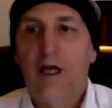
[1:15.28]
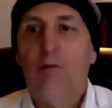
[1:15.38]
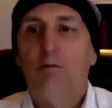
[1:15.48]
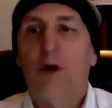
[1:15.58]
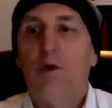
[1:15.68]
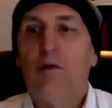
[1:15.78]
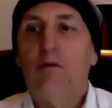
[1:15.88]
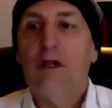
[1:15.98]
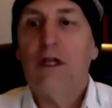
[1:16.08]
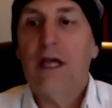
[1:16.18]
But we
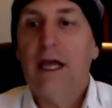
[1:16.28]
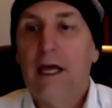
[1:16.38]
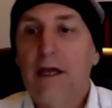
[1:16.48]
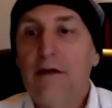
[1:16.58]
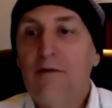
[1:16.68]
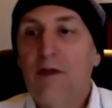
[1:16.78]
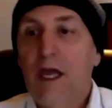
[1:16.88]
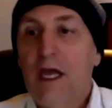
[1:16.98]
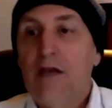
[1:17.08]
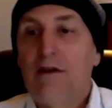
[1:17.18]
plan
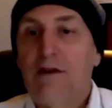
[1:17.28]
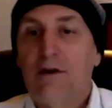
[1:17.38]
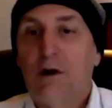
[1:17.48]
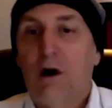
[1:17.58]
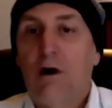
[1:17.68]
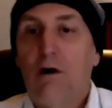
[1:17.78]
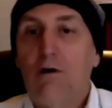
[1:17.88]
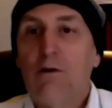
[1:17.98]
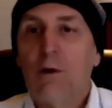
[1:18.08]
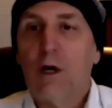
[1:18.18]
to do all
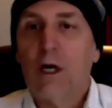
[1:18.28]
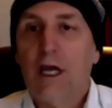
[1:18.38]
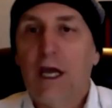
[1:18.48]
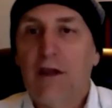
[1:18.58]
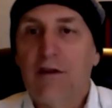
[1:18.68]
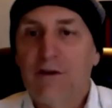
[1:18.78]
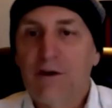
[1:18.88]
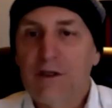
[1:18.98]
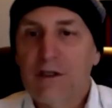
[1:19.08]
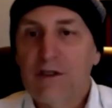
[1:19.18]
the work in the
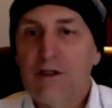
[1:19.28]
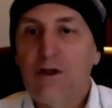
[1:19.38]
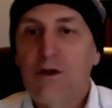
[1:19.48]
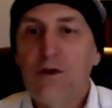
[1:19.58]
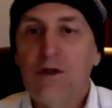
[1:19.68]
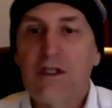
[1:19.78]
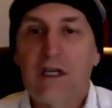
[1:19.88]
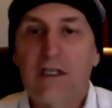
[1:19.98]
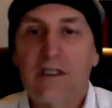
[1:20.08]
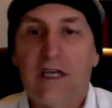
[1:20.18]
first 2
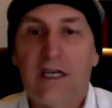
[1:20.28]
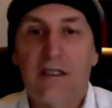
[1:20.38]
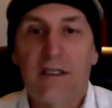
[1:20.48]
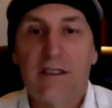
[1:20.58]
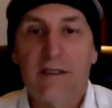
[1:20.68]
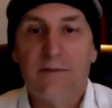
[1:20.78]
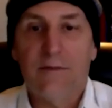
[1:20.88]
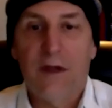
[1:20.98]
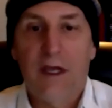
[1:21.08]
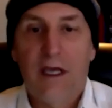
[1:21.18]
such sessions.
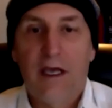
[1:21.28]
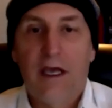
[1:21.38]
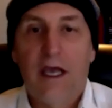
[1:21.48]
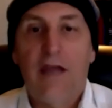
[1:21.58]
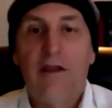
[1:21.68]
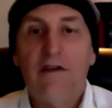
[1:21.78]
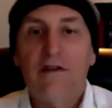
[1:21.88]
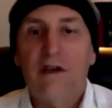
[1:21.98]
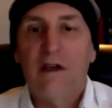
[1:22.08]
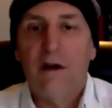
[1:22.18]
In this
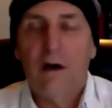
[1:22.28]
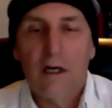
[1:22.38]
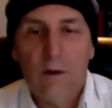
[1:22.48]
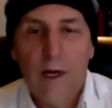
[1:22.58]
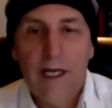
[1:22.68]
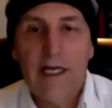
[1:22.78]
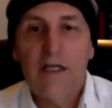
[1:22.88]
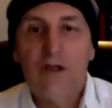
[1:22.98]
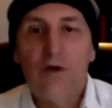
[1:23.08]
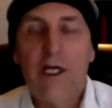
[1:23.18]
inaugurating
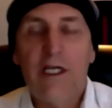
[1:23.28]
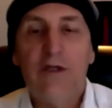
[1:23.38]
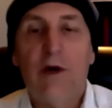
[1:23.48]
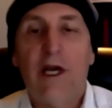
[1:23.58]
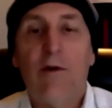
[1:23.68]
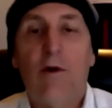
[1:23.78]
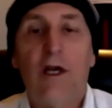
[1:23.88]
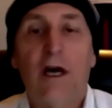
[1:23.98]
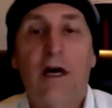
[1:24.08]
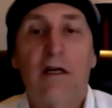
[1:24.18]
2021
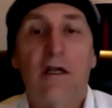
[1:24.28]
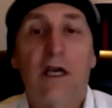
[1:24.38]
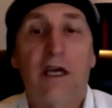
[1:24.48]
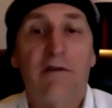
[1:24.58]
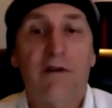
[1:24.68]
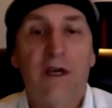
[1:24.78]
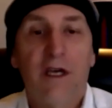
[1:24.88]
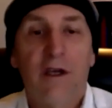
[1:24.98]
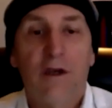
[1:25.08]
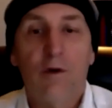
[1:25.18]
Enclave,
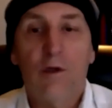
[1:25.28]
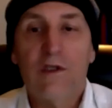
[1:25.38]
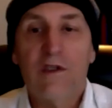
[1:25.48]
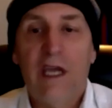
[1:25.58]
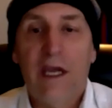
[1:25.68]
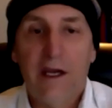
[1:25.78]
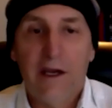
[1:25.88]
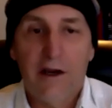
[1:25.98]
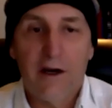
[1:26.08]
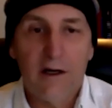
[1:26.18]
you will see and
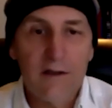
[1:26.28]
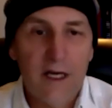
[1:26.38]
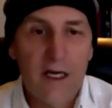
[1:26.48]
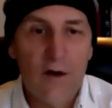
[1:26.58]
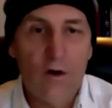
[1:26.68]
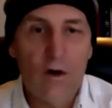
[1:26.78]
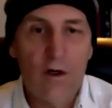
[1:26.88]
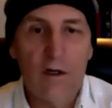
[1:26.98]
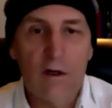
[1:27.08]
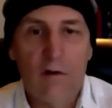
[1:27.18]
hear in
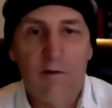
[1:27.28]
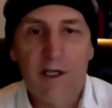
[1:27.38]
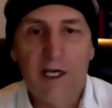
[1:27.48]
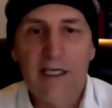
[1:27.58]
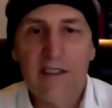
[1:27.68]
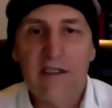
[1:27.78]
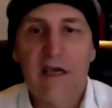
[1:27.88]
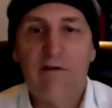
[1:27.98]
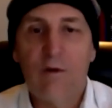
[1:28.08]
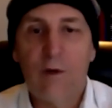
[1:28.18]
order over the next
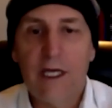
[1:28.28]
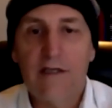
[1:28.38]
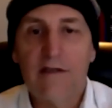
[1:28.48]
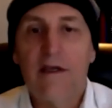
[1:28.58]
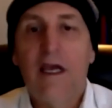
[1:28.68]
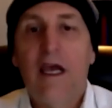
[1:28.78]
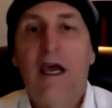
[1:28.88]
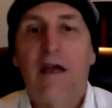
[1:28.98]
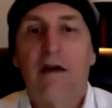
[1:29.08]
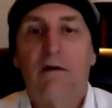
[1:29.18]
7 weeks
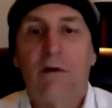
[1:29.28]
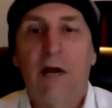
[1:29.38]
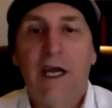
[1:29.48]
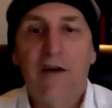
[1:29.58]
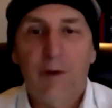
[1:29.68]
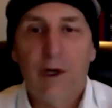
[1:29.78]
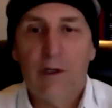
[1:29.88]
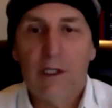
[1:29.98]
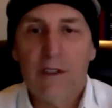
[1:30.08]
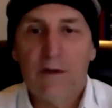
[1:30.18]
an array of
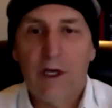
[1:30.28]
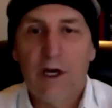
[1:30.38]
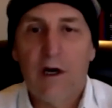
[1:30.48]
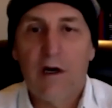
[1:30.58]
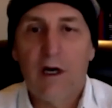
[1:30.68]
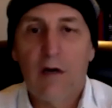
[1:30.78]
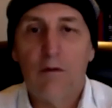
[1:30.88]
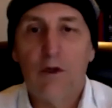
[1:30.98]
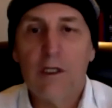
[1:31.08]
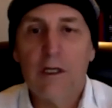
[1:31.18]
poets we are
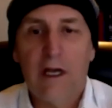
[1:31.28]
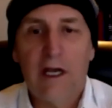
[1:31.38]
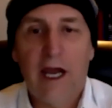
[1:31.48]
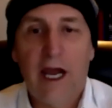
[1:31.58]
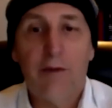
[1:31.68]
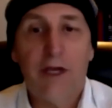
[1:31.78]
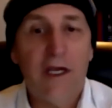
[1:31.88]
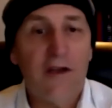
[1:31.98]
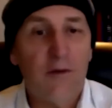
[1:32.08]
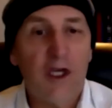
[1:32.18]
humbled and happy
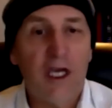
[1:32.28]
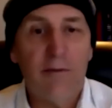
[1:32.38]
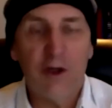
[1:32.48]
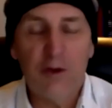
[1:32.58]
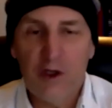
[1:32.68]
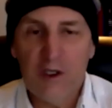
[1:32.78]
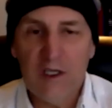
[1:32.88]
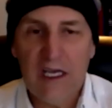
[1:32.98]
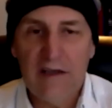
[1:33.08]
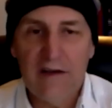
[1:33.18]
to be able to
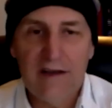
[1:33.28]
present.